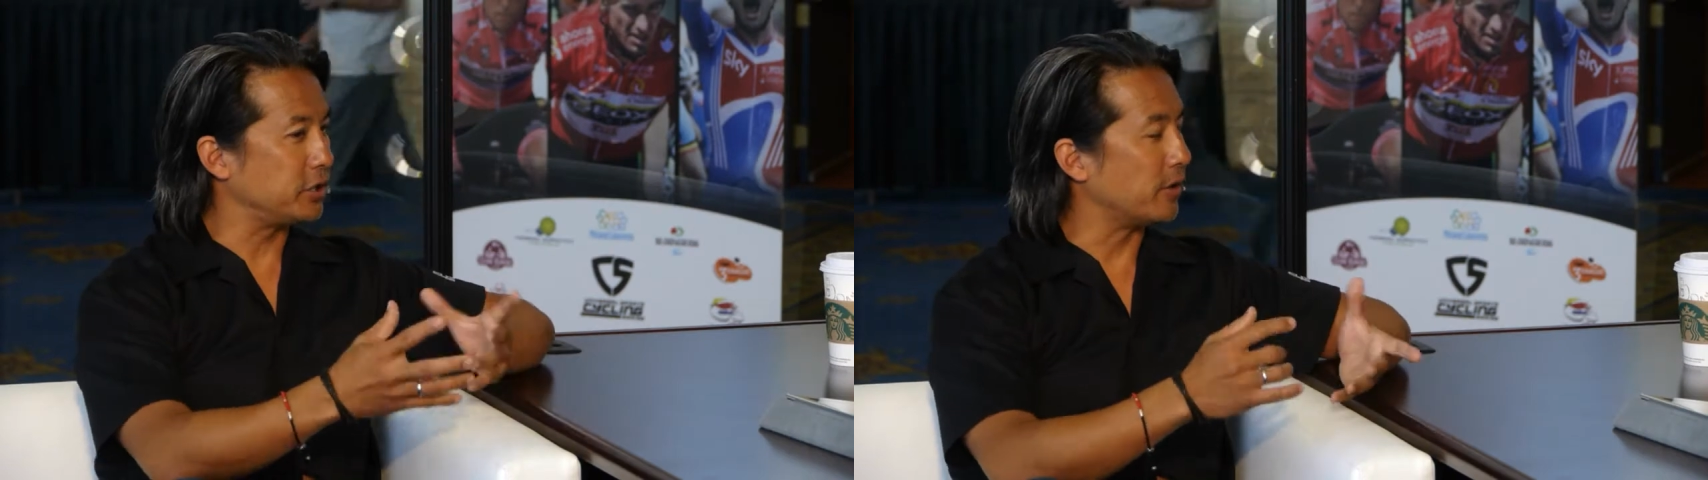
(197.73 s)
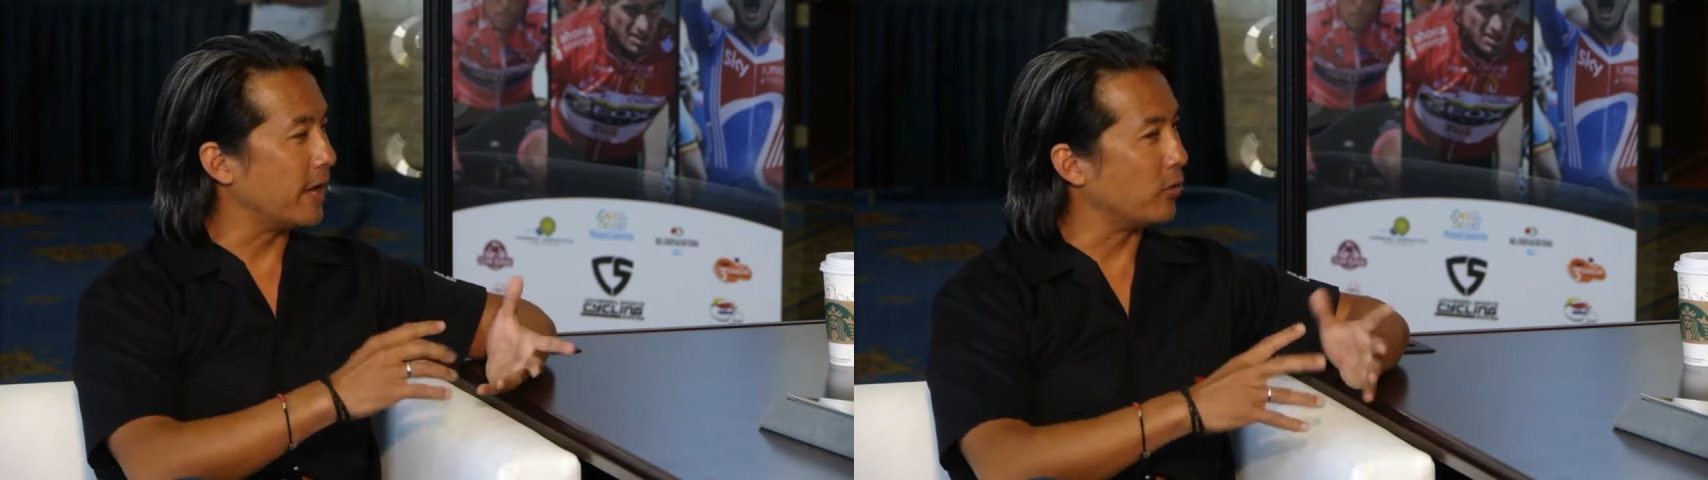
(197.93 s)

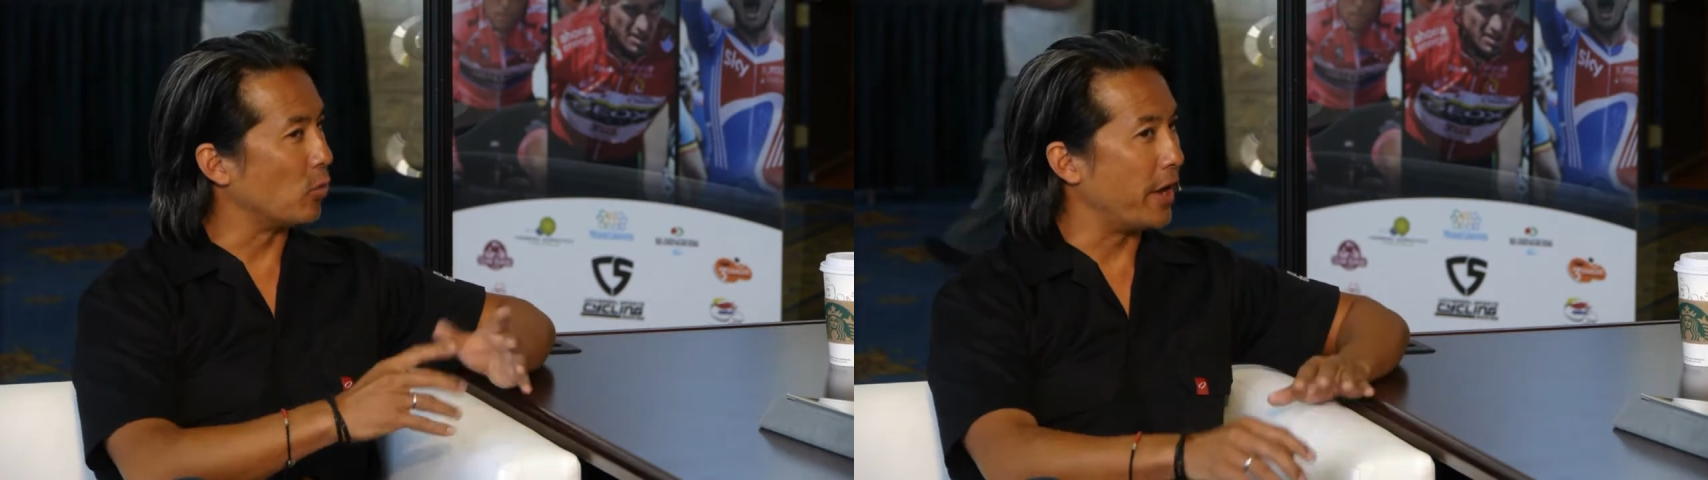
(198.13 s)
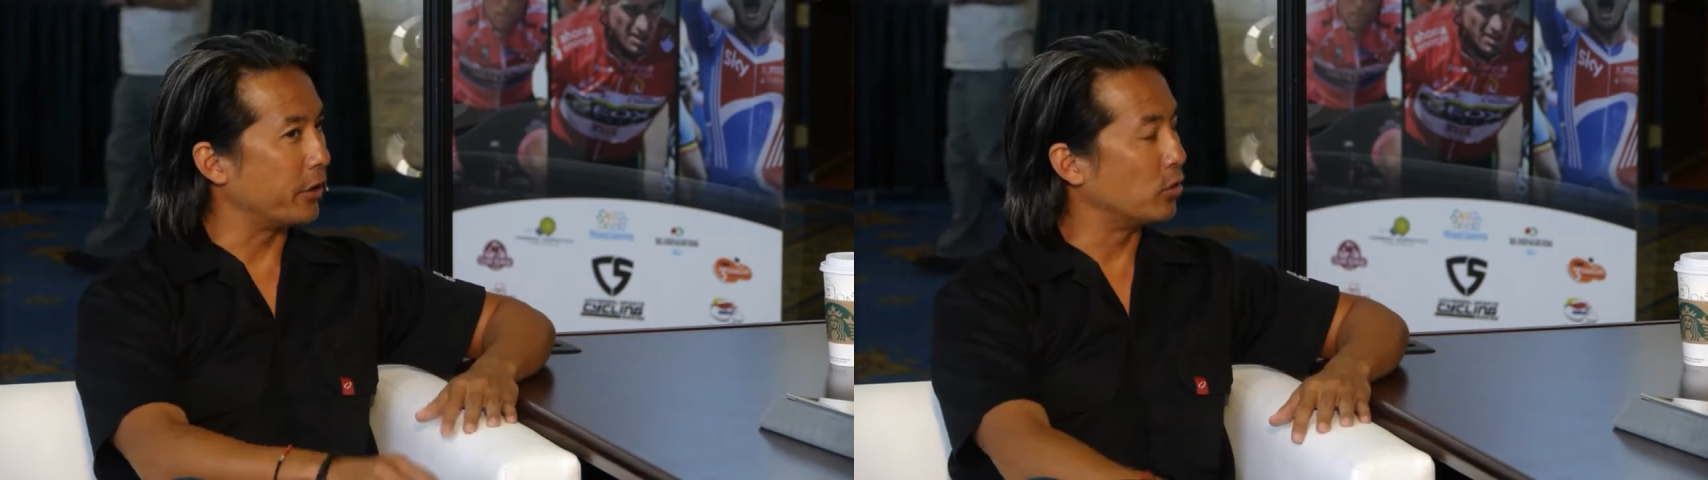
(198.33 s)
You don't have the
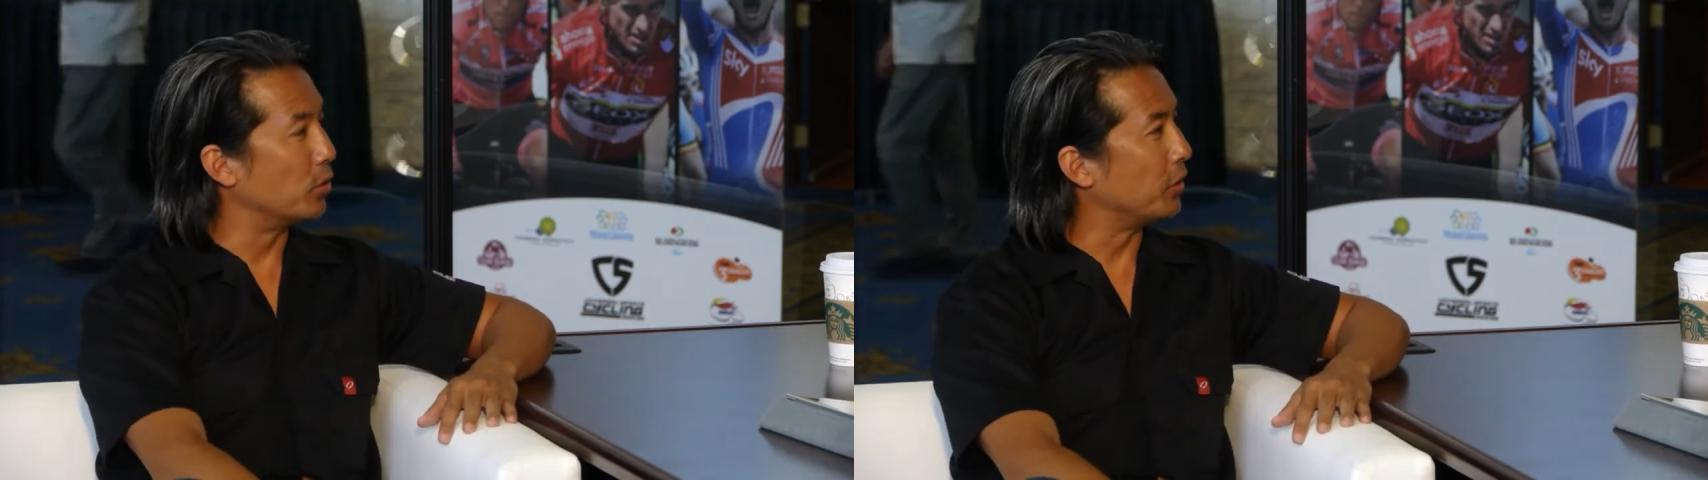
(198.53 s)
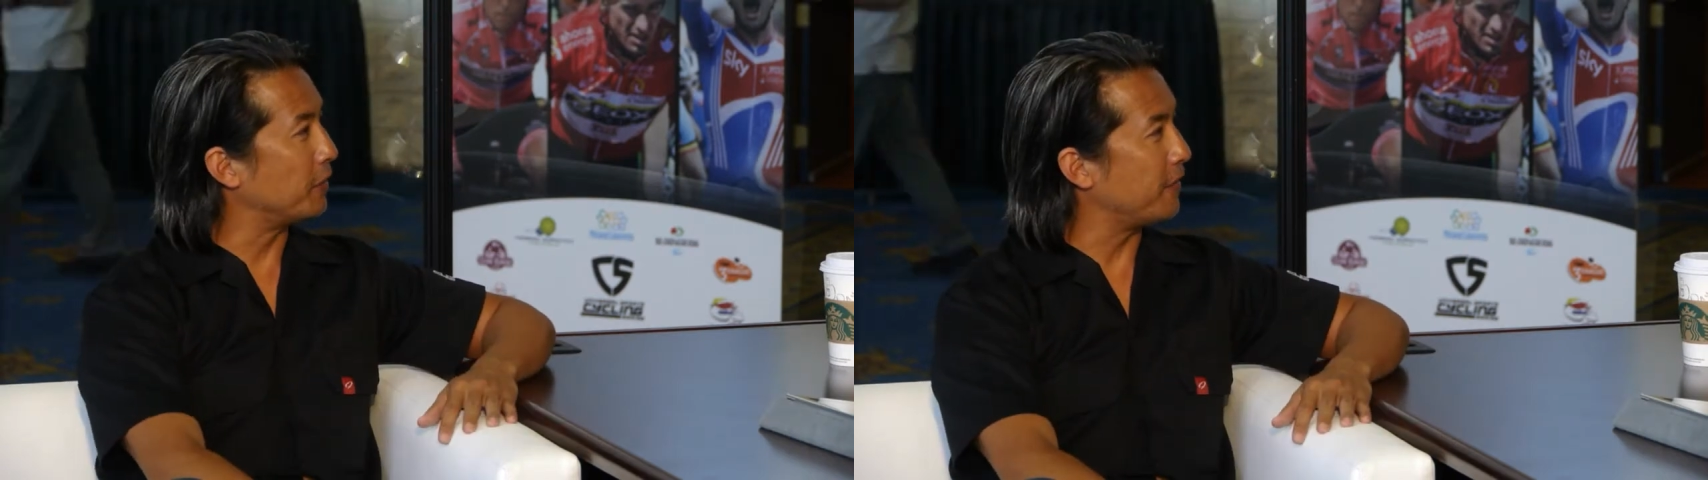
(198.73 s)
water
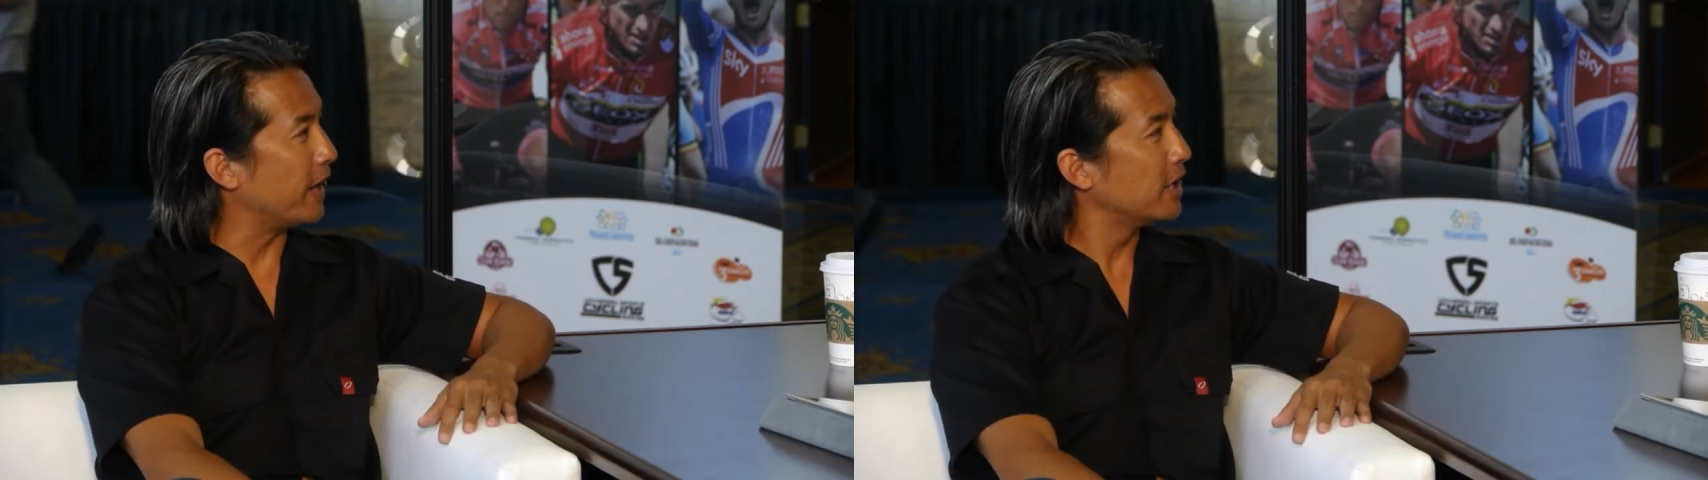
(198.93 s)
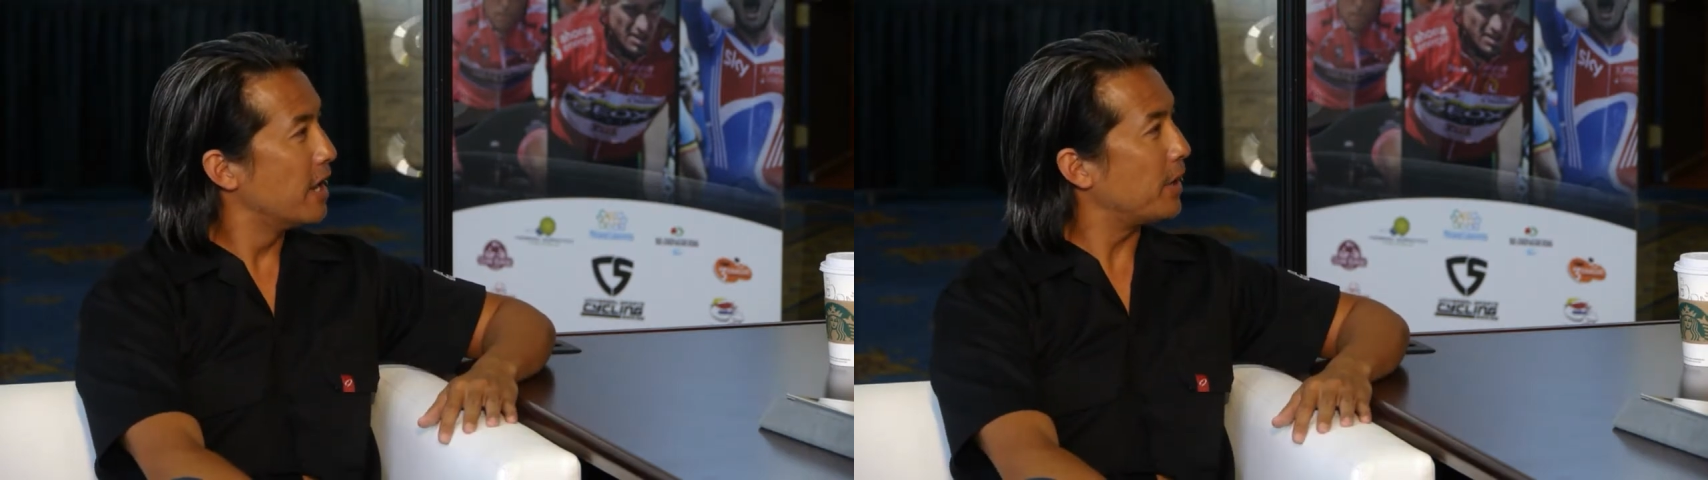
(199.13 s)
cooler effect,